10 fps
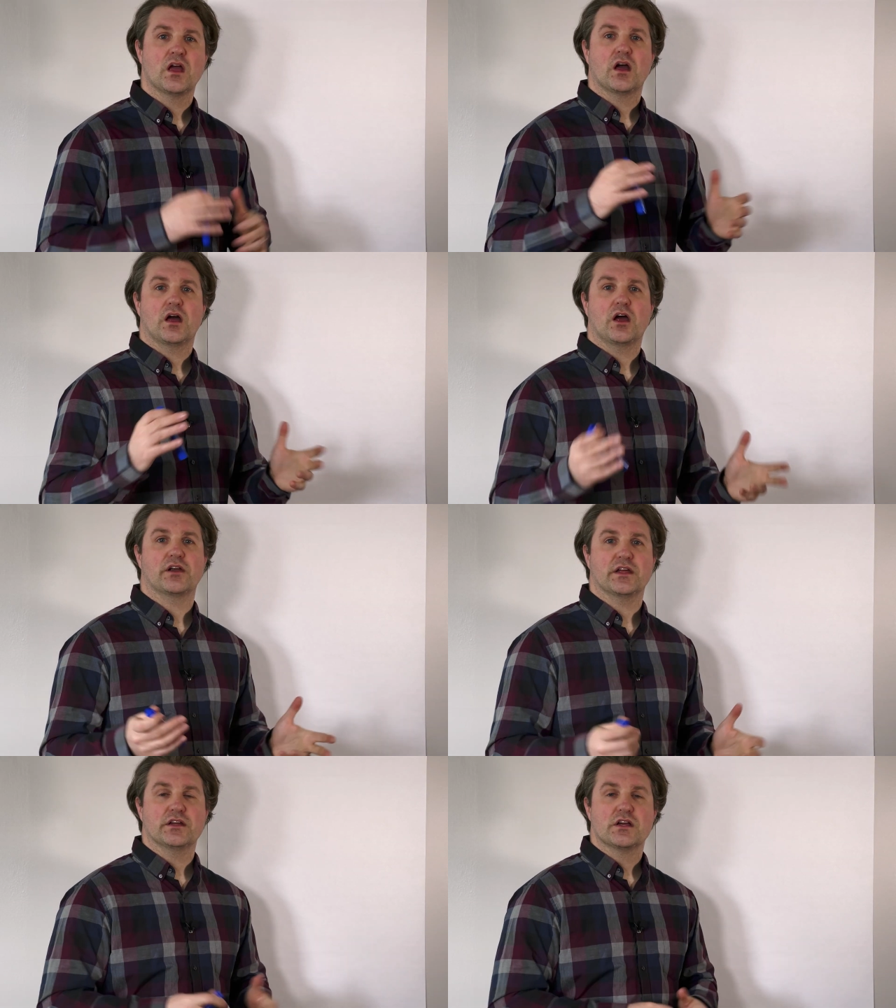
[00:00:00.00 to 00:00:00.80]
All
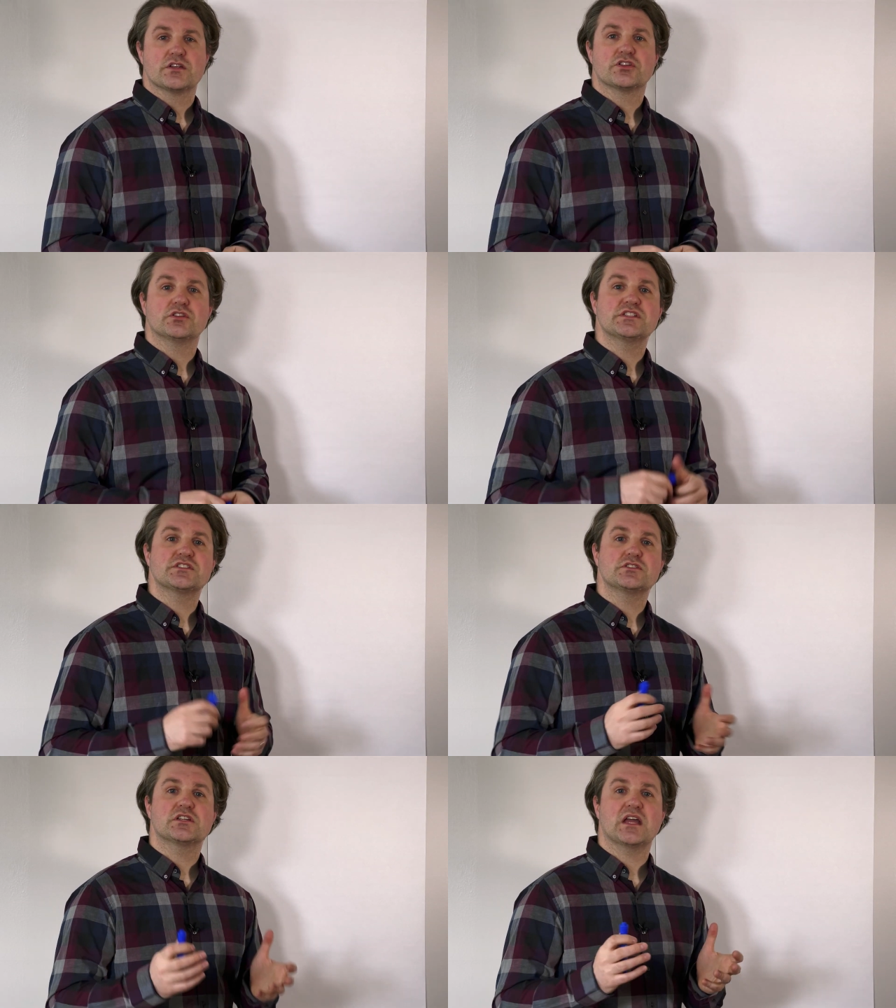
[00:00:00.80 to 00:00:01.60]
right, so let's
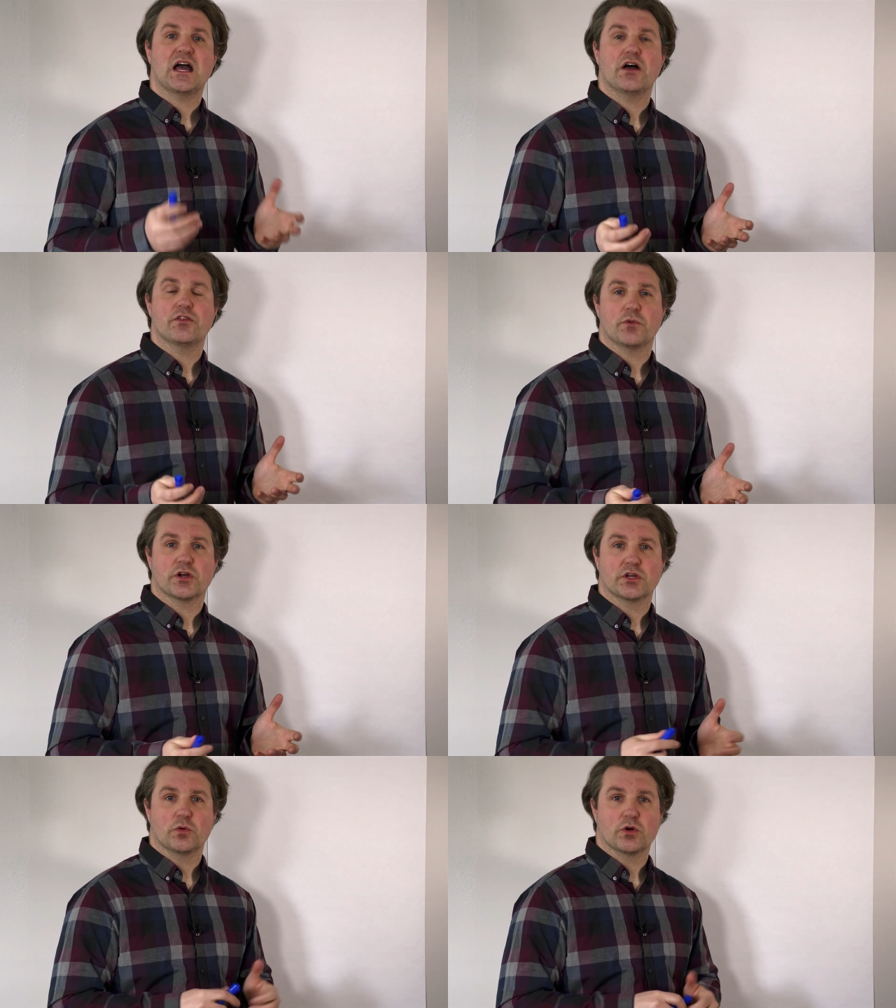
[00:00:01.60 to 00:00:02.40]
look at how the
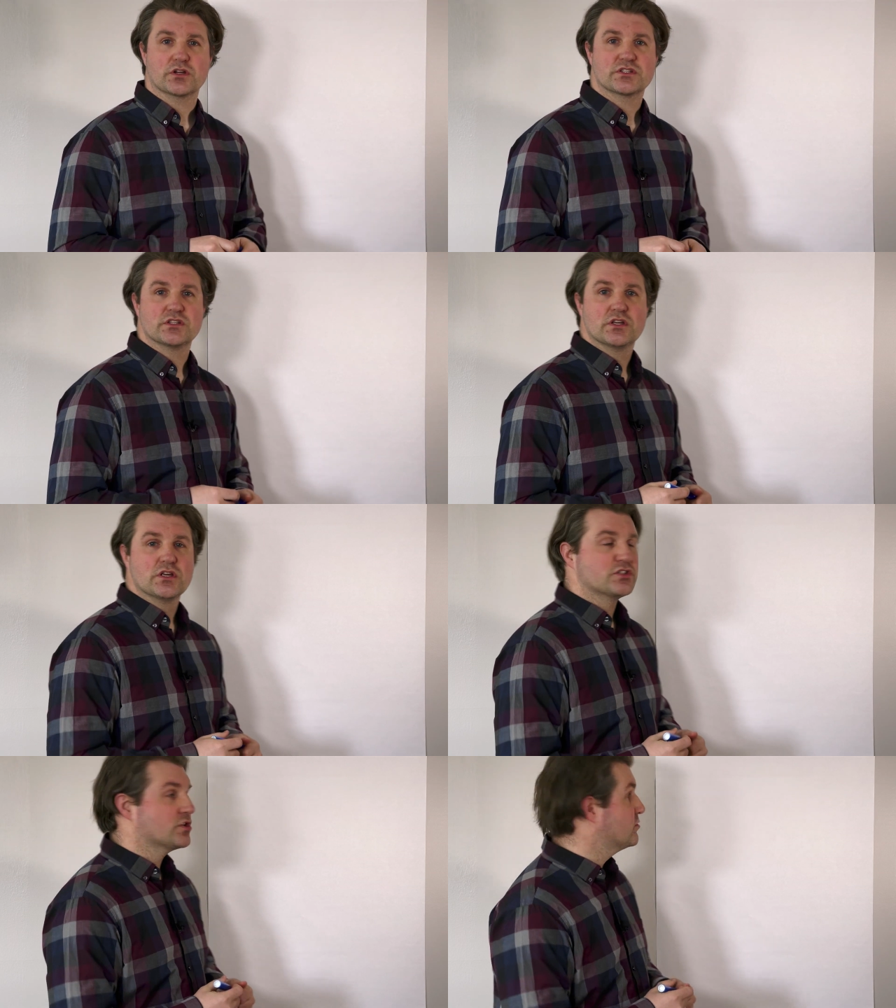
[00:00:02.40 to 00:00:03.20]
market works.
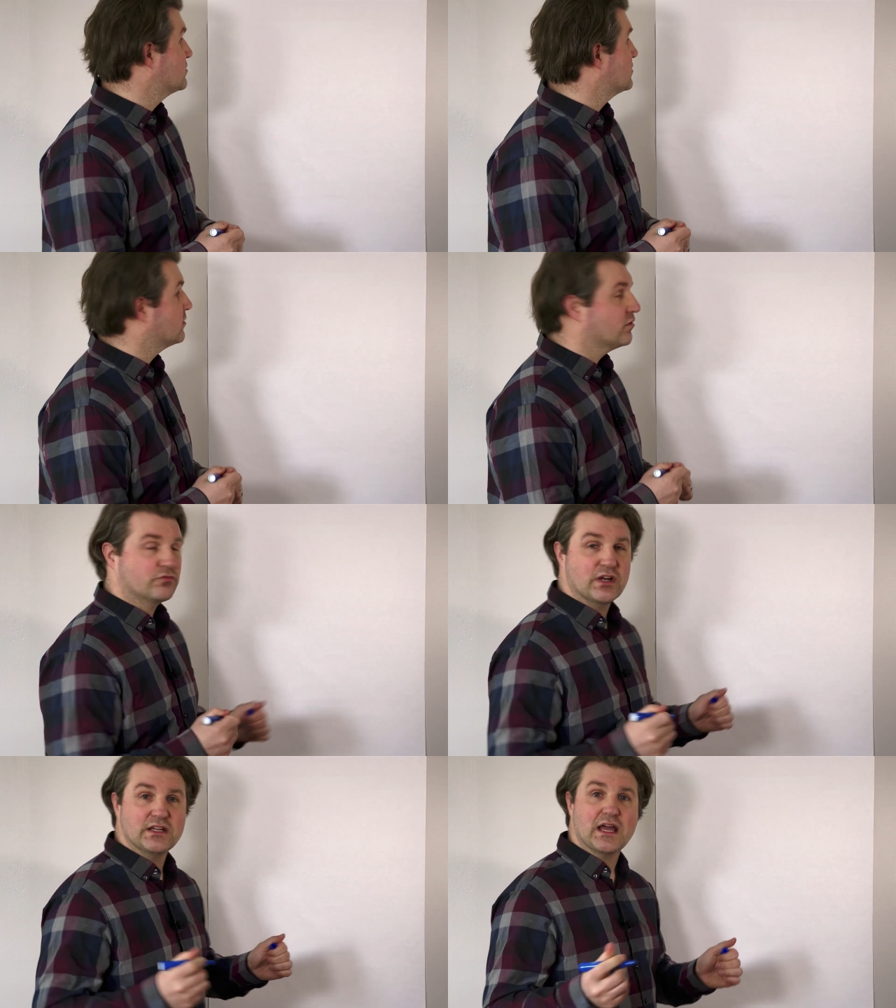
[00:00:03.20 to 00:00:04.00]
So
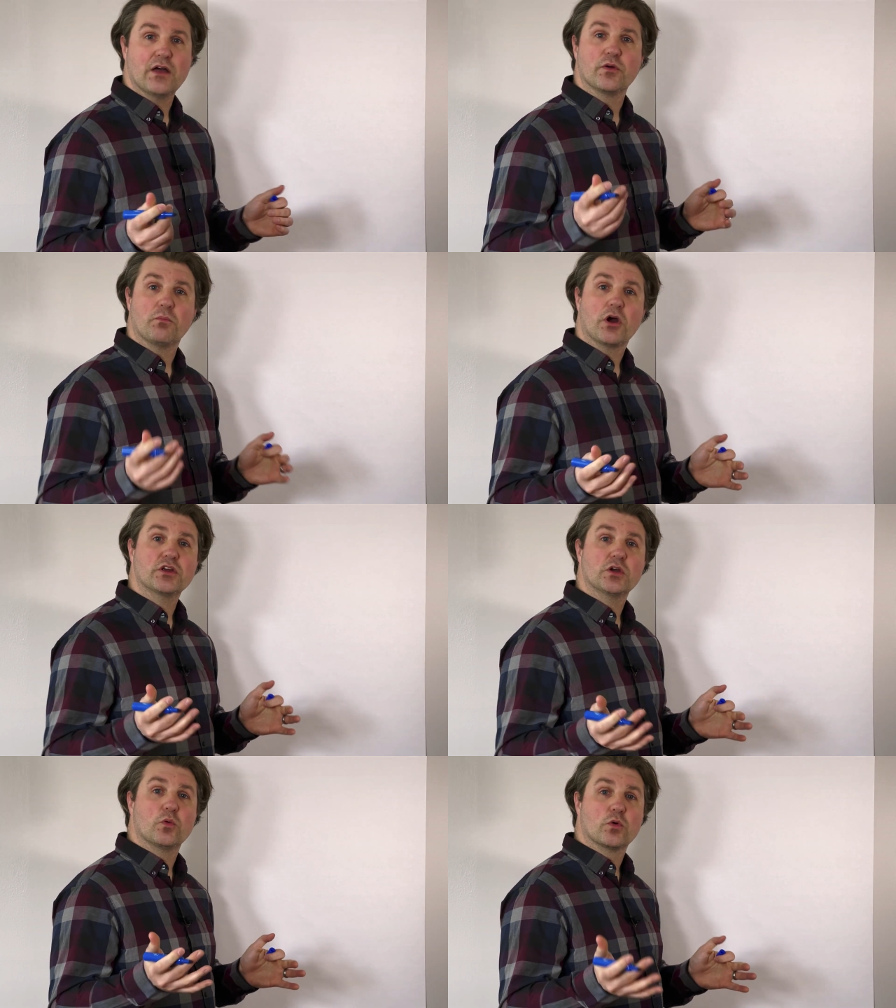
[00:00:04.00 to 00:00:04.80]
right now, the
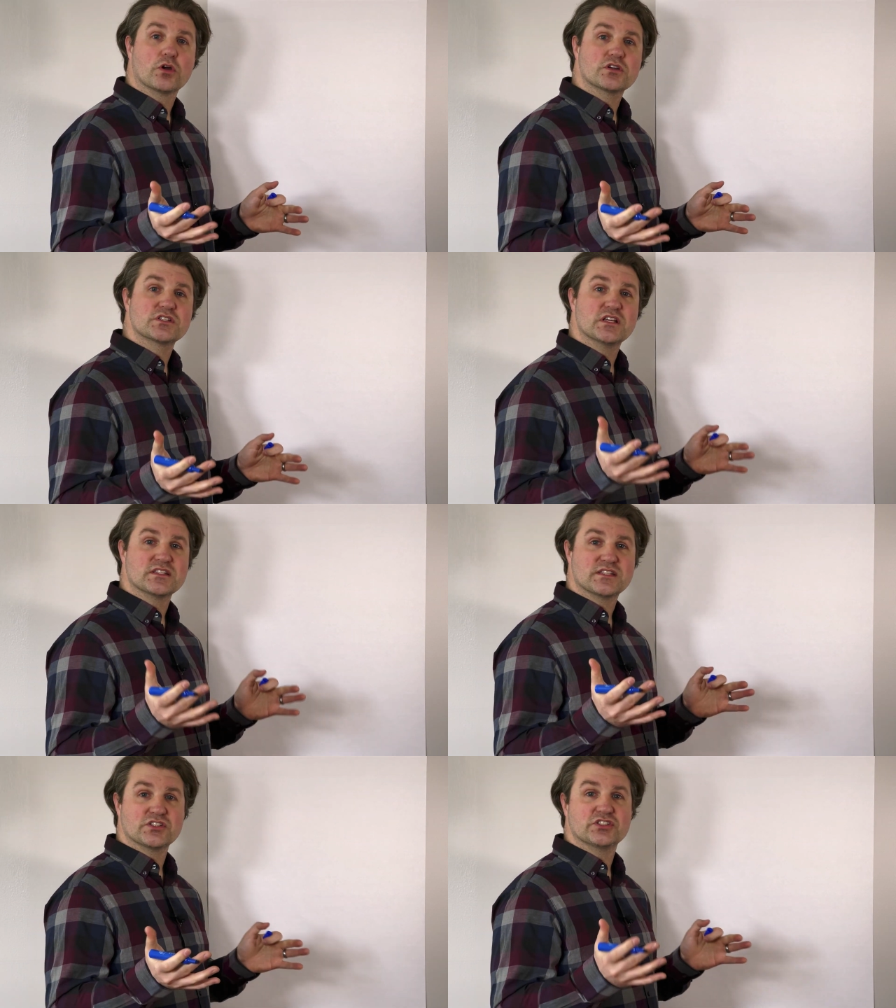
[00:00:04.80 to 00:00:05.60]
market works
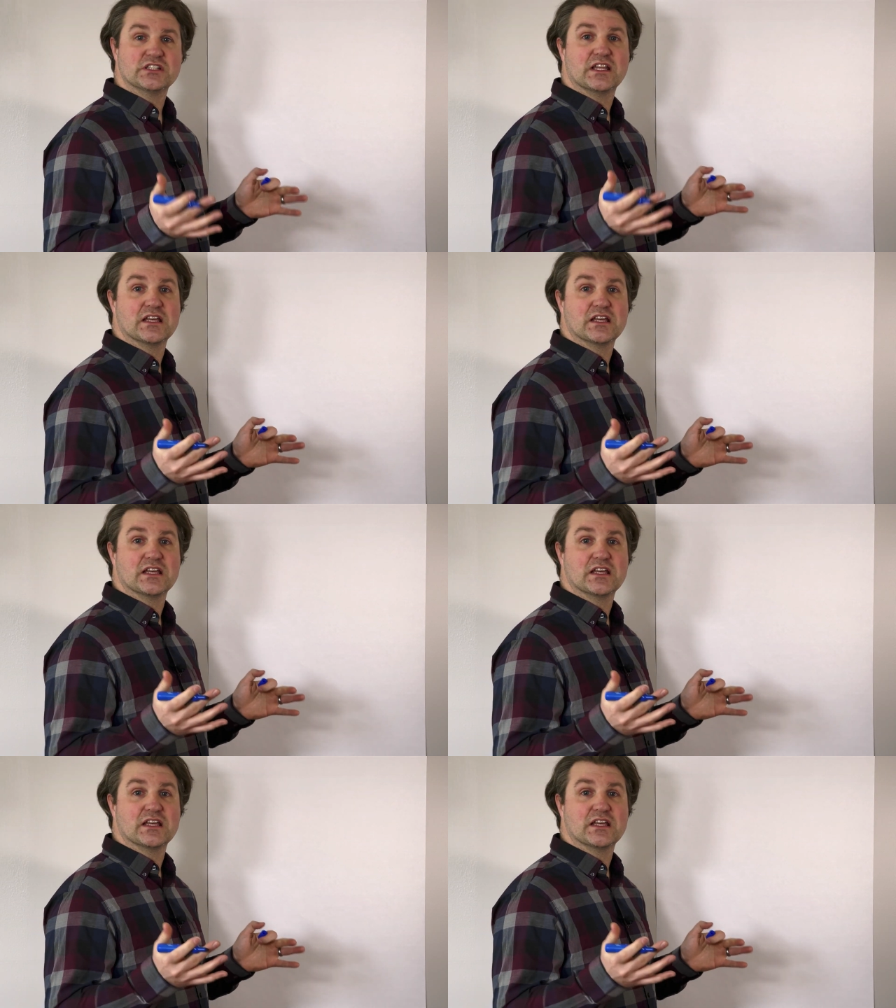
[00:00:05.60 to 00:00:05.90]
essentially like a